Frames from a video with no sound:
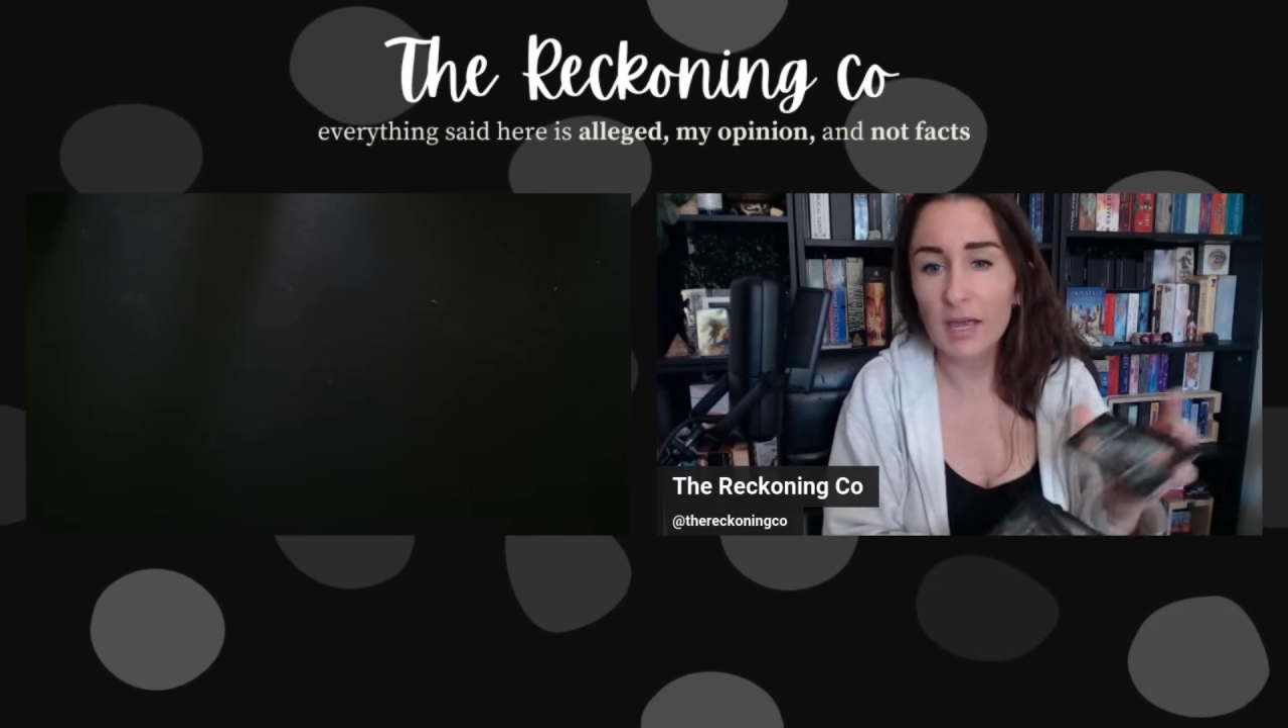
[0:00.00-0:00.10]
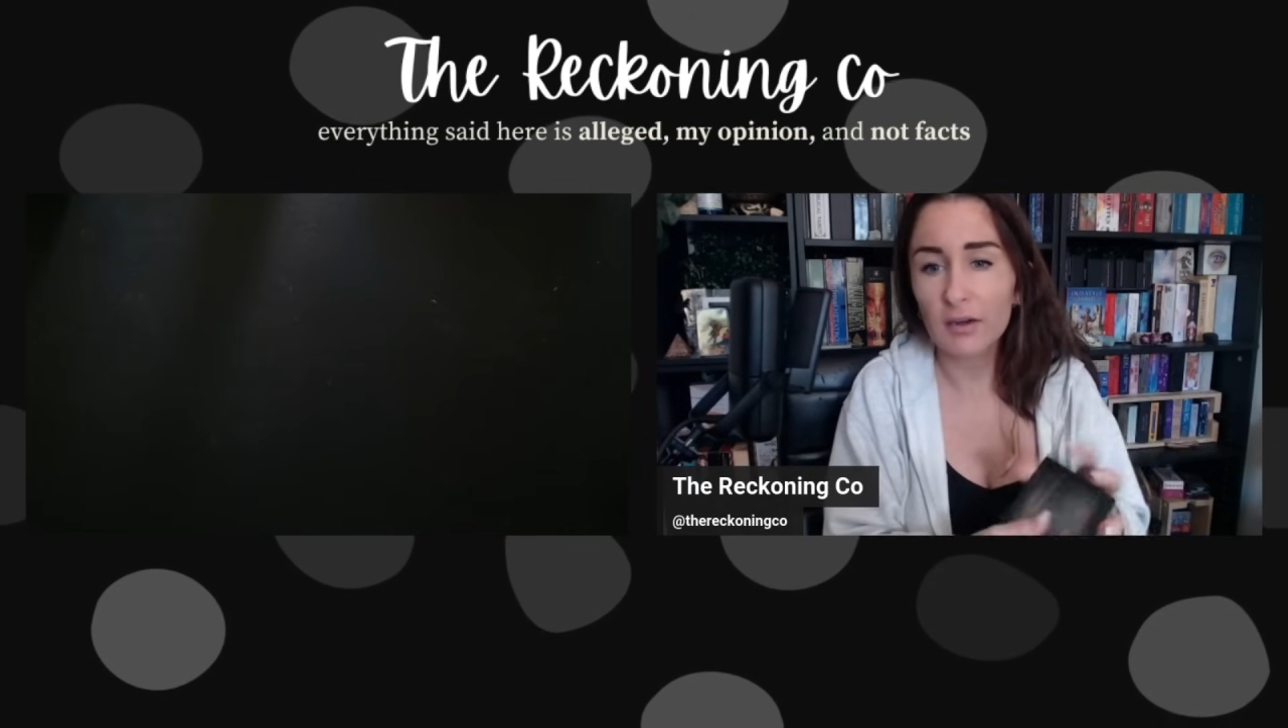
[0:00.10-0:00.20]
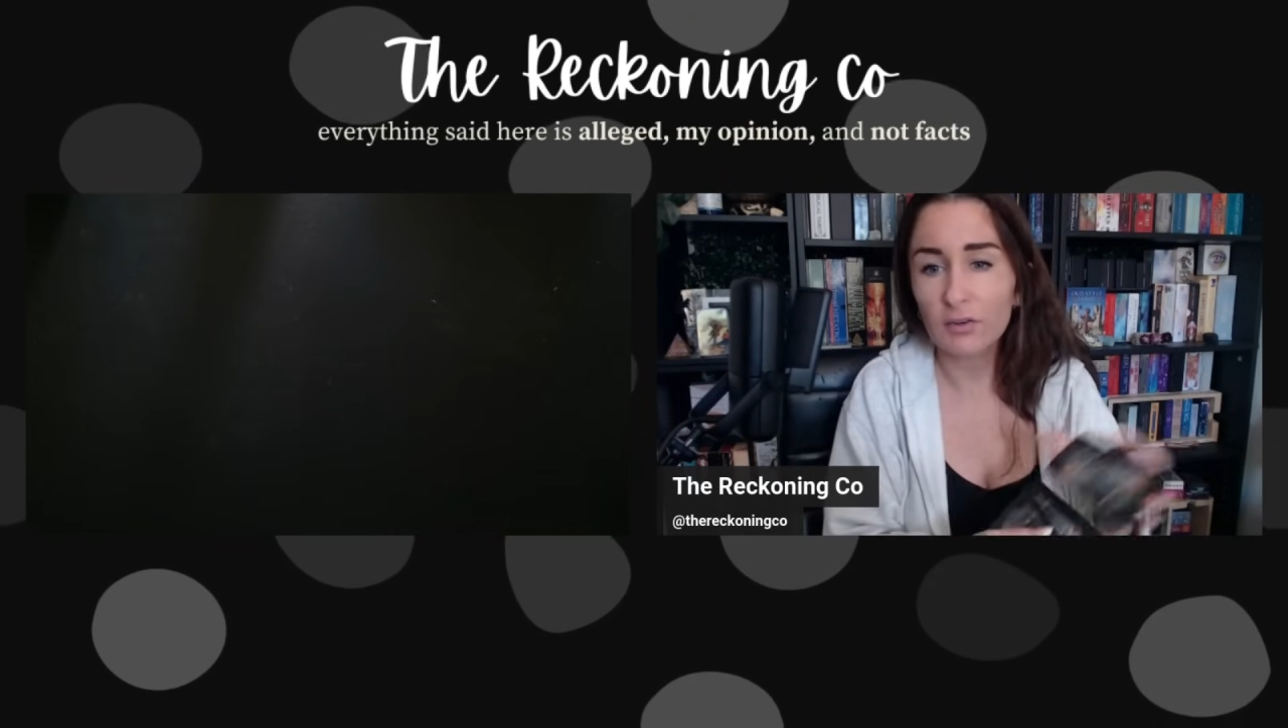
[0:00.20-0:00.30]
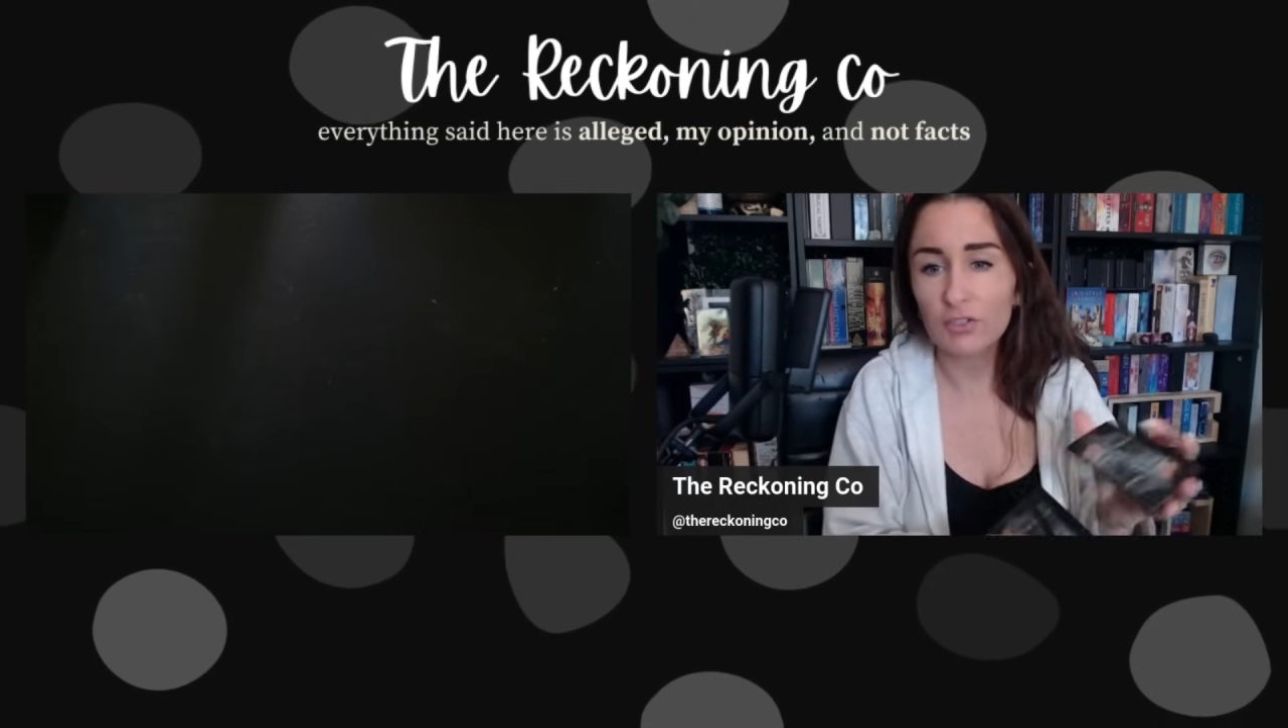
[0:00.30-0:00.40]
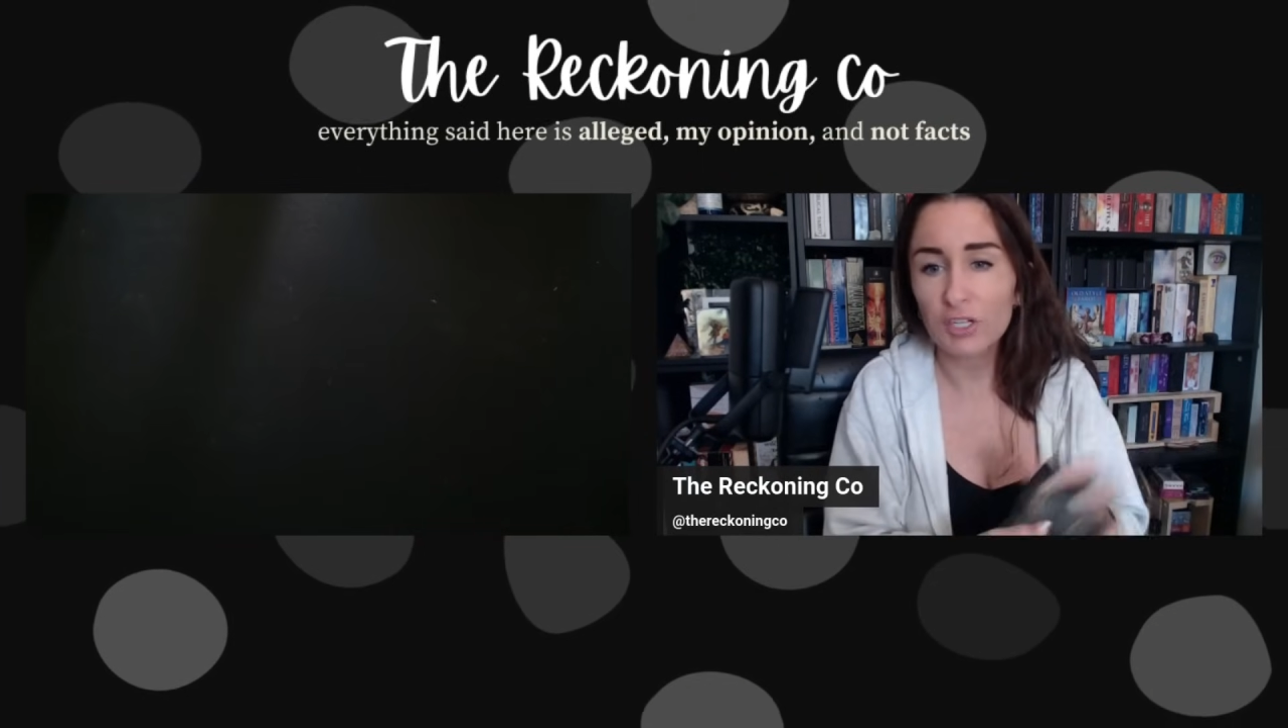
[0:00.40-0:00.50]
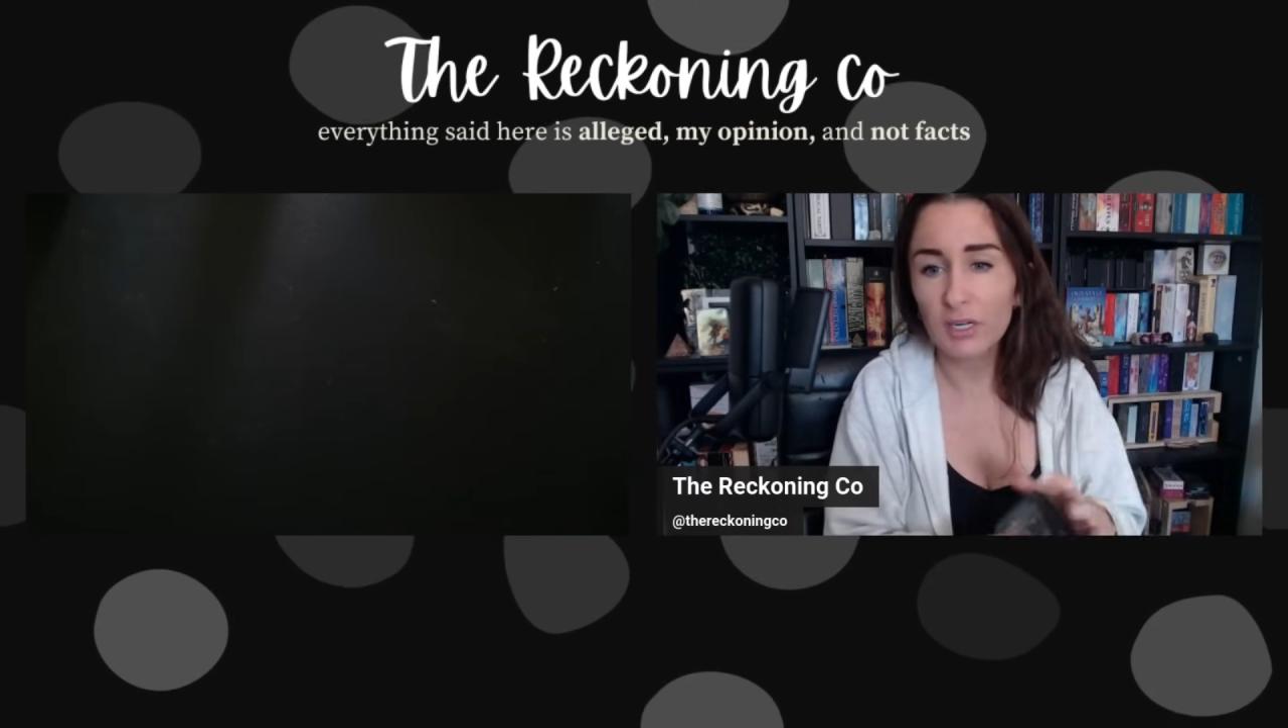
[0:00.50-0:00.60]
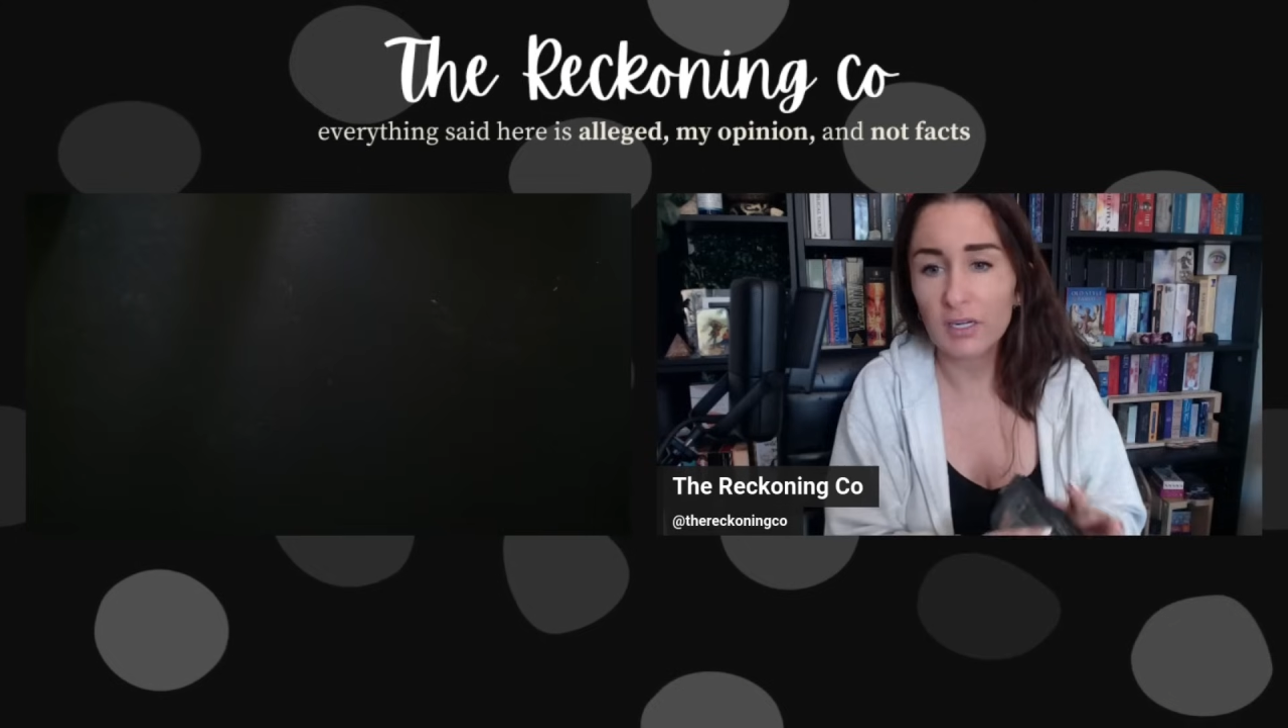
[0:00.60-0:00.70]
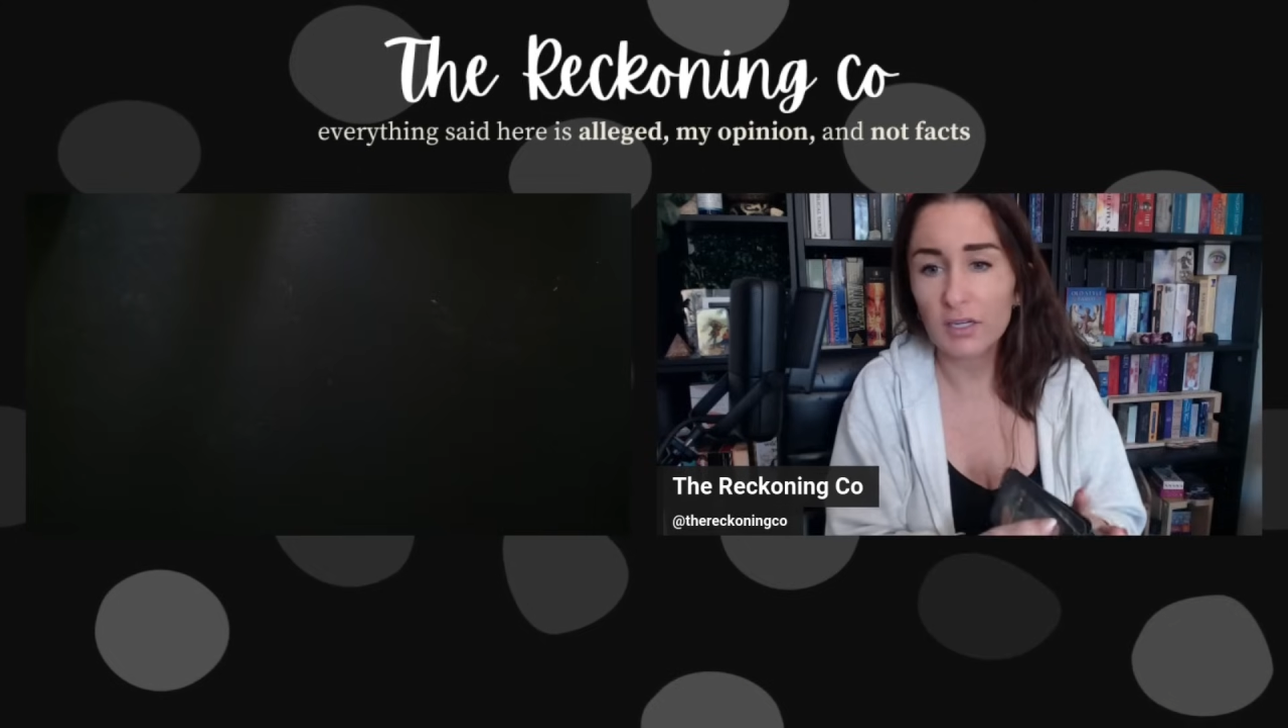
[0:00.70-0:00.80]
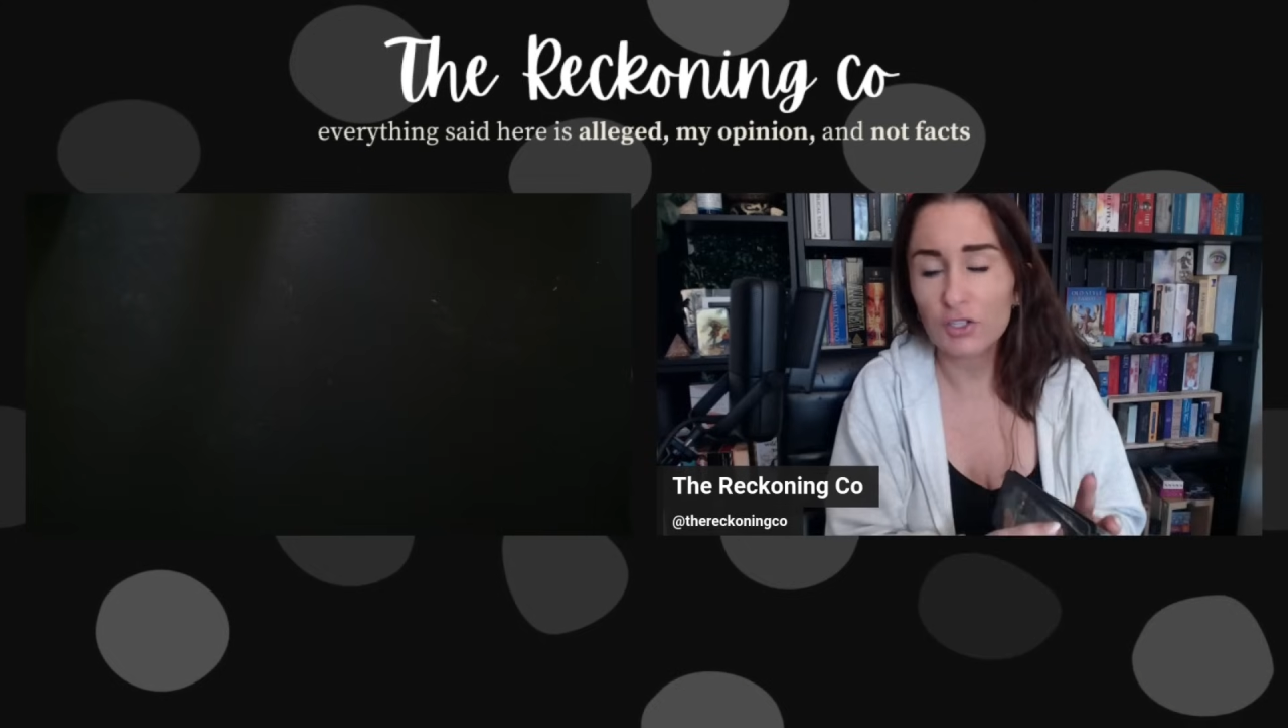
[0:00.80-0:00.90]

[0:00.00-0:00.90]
energy,